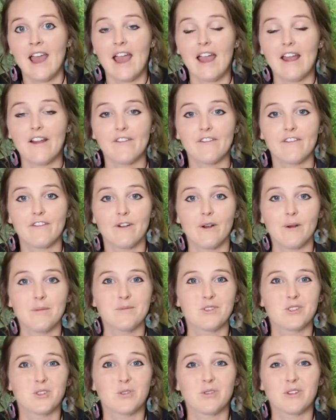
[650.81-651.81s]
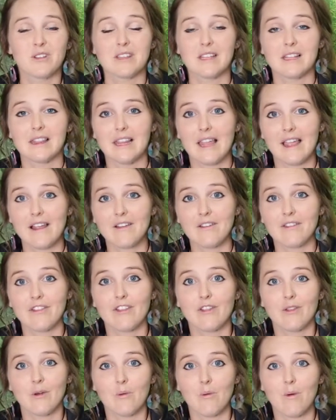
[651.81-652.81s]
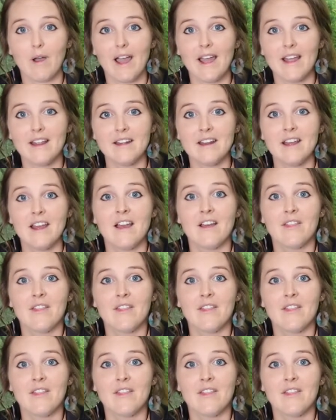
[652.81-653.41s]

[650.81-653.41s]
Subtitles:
and from sort of the length and the weight,